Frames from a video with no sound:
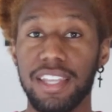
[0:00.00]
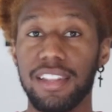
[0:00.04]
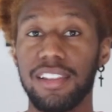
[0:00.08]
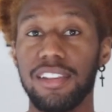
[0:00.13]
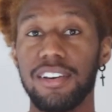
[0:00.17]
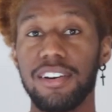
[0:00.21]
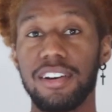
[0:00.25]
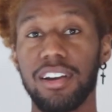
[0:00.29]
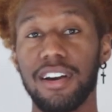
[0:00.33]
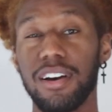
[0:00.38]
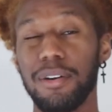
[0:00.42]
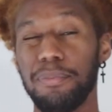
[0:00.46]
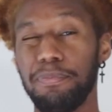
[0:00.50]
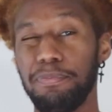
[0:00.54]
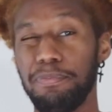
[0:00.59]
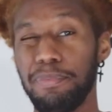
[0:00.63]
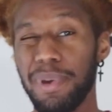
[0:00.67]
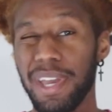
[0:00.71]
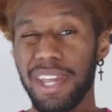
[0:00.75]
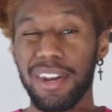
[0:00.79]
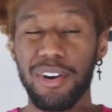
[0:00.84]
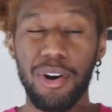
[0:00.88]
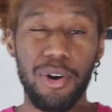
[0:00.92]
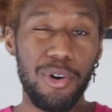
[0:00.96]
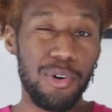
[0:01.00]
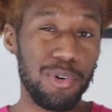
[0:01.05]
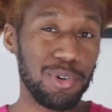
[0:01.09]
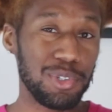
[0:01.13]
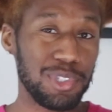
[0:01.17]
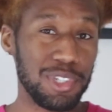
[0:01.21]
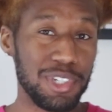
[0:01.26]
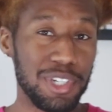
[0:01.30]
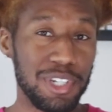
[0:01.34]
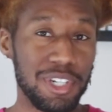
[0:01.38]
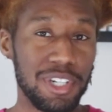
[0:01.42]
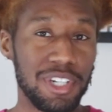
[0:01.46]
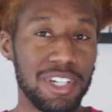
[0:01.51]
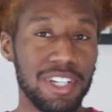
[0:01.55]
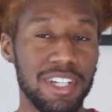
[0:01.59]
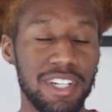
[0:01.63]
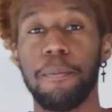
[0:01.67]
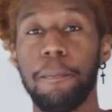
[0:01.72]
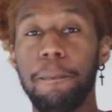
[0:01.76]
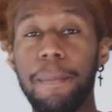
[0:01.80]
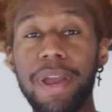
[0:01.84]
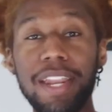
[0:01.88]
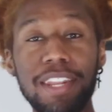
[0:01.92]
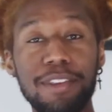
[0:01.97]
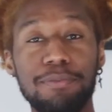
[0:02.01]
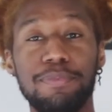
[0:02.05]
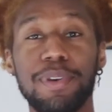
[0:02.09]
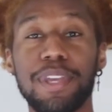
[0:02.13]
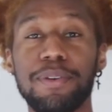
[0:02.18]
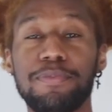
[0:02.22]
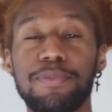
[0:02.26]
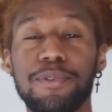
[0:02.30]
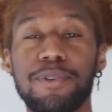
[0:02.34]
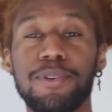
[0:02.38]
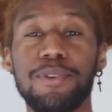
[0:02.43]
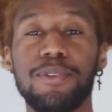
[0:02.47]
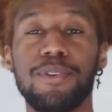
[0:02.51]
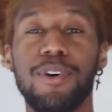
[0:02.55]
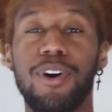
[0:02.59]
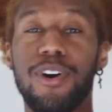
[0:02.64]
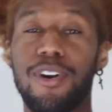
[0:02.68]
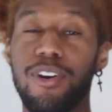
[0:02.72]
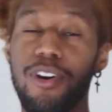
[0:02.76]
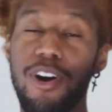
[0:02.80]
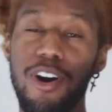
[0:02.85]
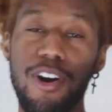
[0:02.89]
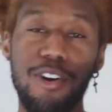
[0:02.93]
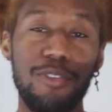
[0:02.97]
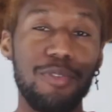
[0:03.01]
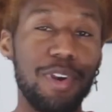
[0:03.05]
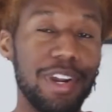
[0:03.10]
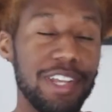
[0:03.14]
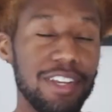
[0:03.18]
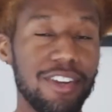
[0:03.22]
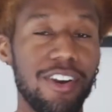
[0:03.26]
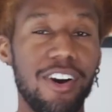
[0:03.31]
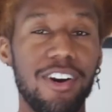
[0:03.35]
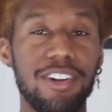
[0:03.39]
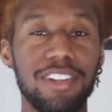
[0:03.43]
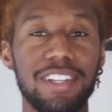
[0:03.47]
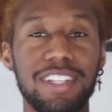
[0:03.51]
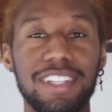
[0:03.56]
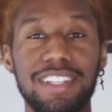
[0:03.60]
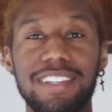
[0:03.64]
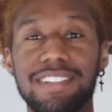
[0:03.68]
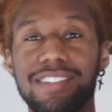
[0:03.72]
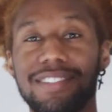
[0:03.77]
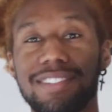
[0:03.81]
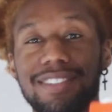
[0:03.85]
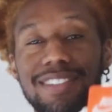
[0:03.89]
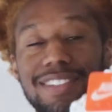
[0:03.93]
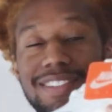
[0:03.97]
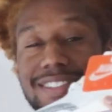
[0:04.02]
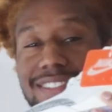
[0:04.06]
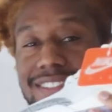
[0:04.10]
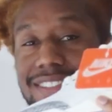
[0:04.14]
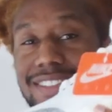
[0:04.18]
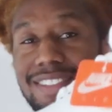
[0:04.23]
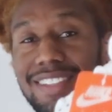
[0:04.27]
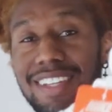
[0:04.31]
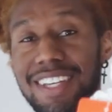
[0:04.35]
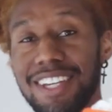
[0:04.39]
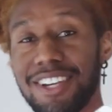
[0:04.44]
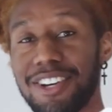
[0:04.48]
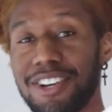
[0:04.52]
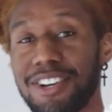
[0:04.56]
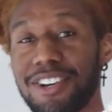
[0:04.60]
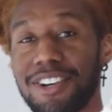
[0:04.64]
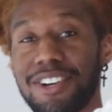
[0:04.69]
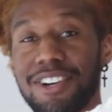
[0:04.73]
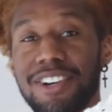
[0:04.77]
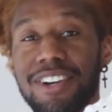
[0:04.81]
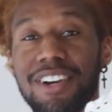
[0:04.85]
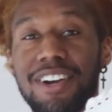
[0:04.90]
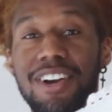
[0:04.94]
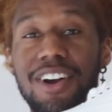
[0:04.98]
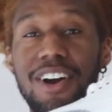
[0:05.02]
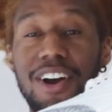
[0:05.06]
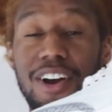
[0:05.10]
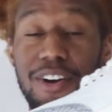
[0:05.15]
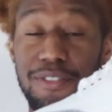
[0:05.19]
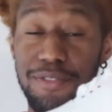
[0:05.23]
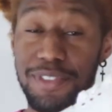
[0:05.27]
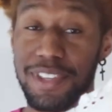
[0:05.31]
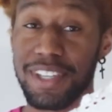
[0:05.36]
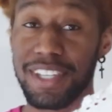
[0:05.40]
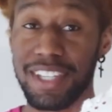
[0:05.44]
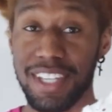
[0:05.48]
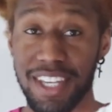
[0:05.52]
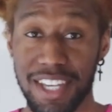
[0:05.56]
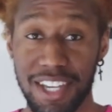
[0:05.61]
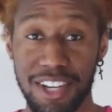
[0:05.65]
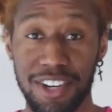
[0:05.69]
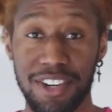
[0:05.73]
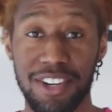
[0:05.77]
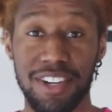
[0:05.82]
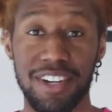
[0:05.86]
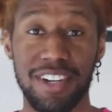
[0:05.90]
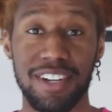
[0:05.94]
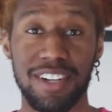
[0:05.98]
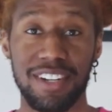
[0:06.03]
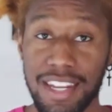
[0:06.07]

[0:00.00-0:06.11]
it look a bit older. Many people are already calling this the sneaker of the year.